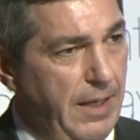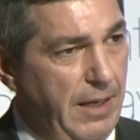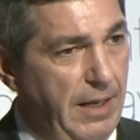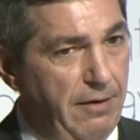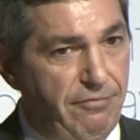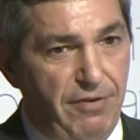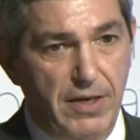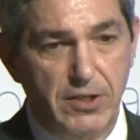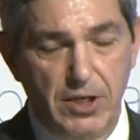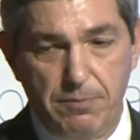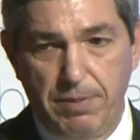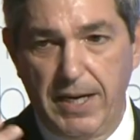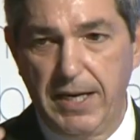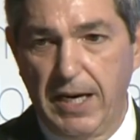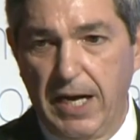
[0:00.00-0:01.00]
and funded
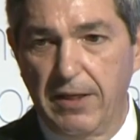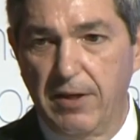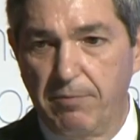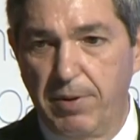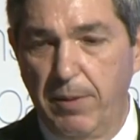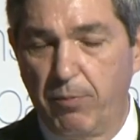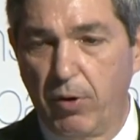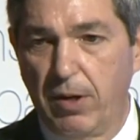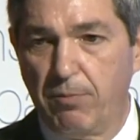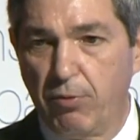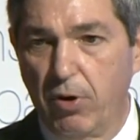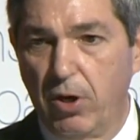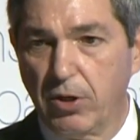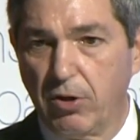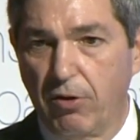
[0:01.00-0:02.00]
by other people
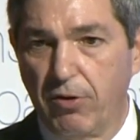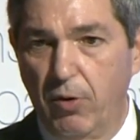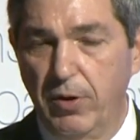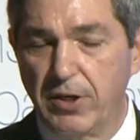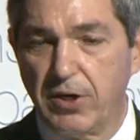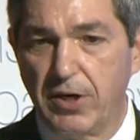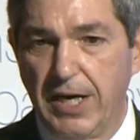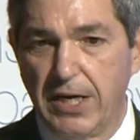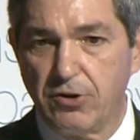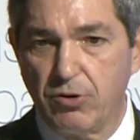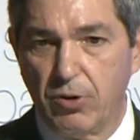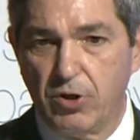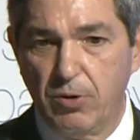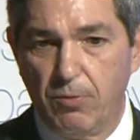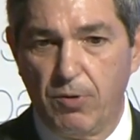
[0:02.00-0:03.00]
abroad, although
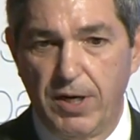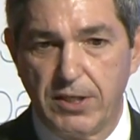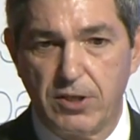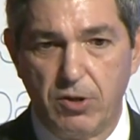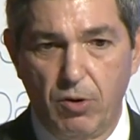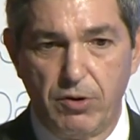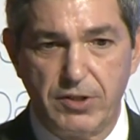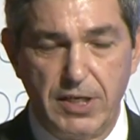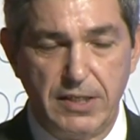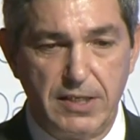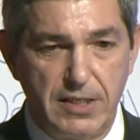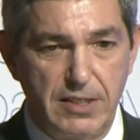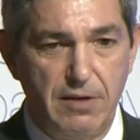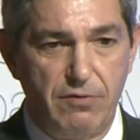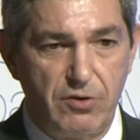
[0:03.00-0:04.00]
international human rights law says
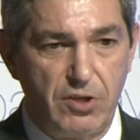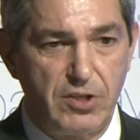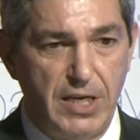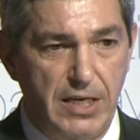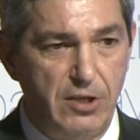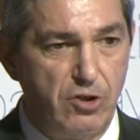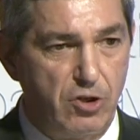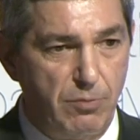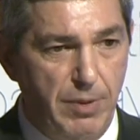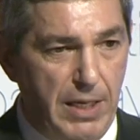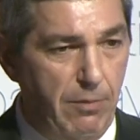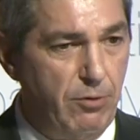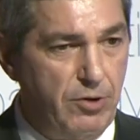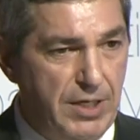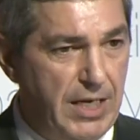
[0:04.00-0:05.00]
that civil society should be
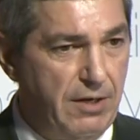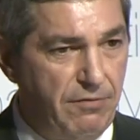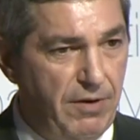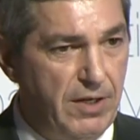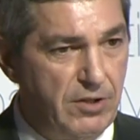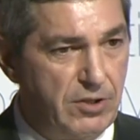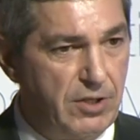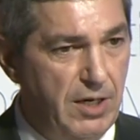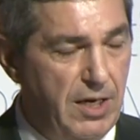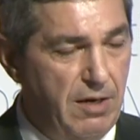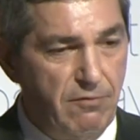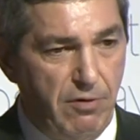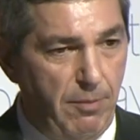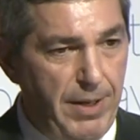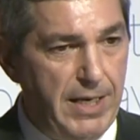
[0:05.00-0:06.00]
able to get funds
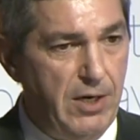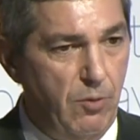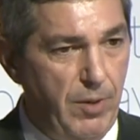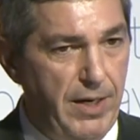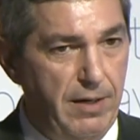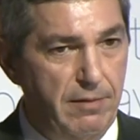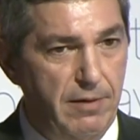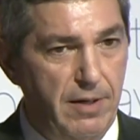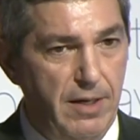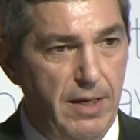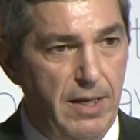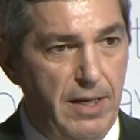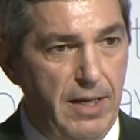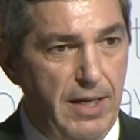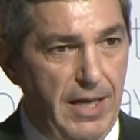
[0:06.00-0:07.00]
from anywhere.
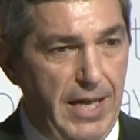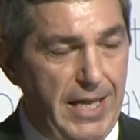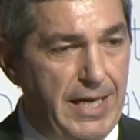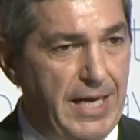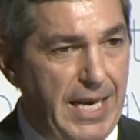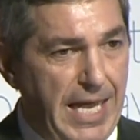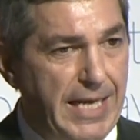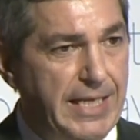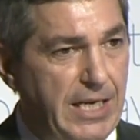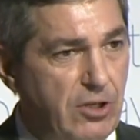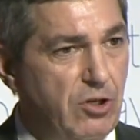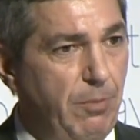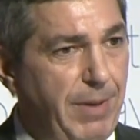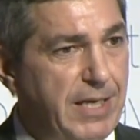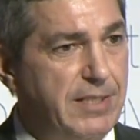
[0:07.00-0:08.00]
And
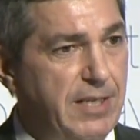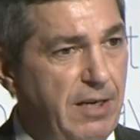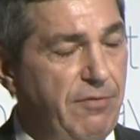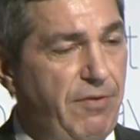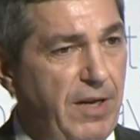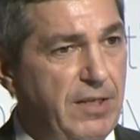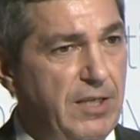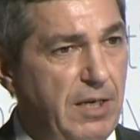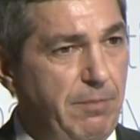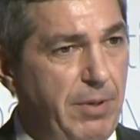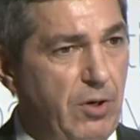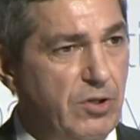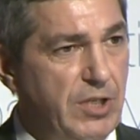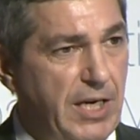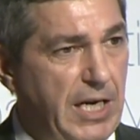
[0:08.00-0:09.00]
lacking domestic funding
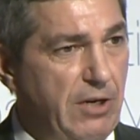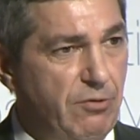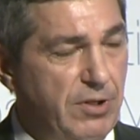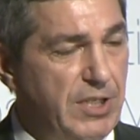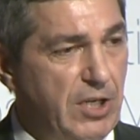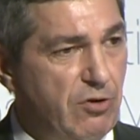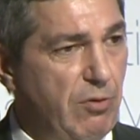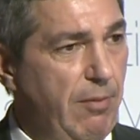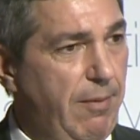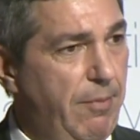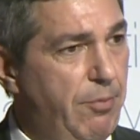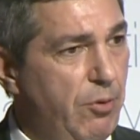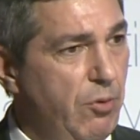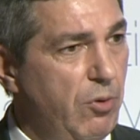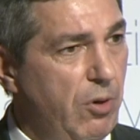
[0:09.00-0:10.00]
because a country is extremely
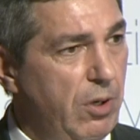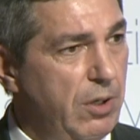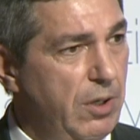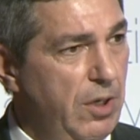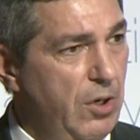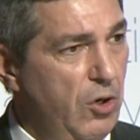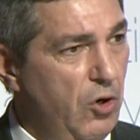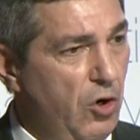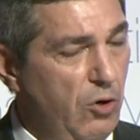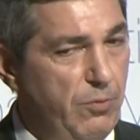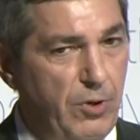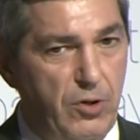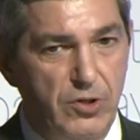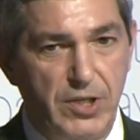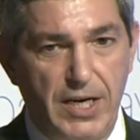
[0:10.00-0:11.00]
poor, or
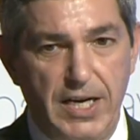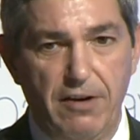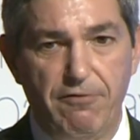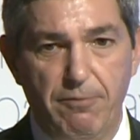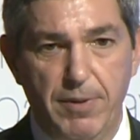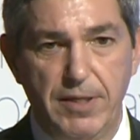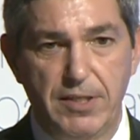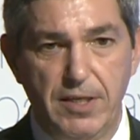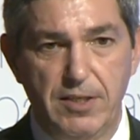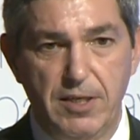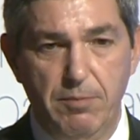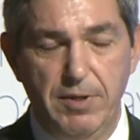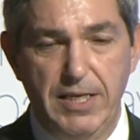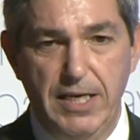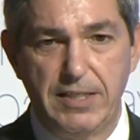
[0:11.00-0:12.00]
because a government
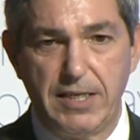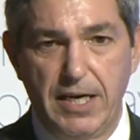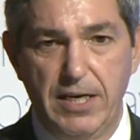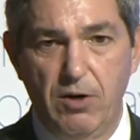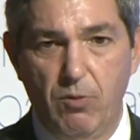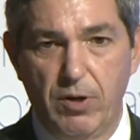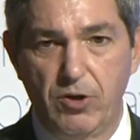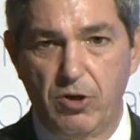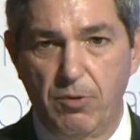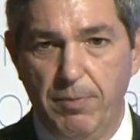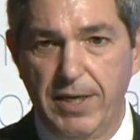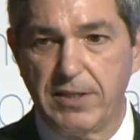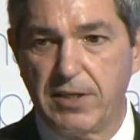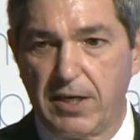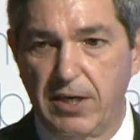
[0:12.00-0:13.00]
intimidates anyone
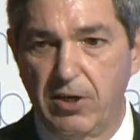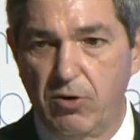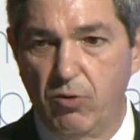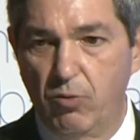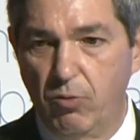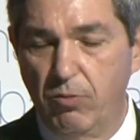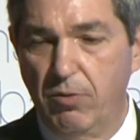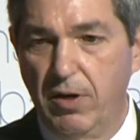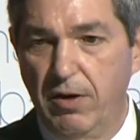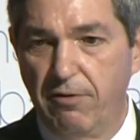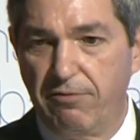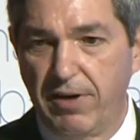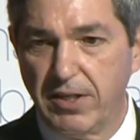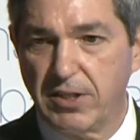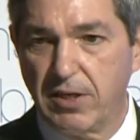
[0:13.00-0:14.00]
domestically who
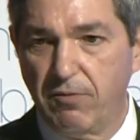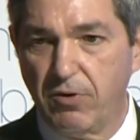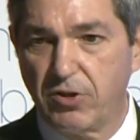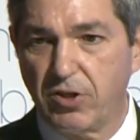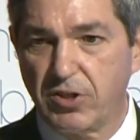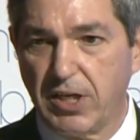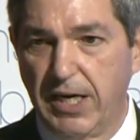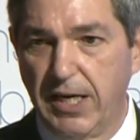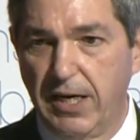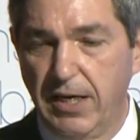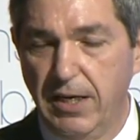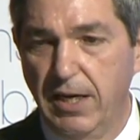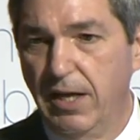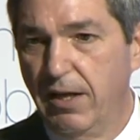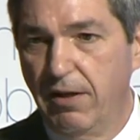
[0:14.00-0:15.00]
funds civil
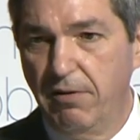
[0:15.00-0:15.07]
society,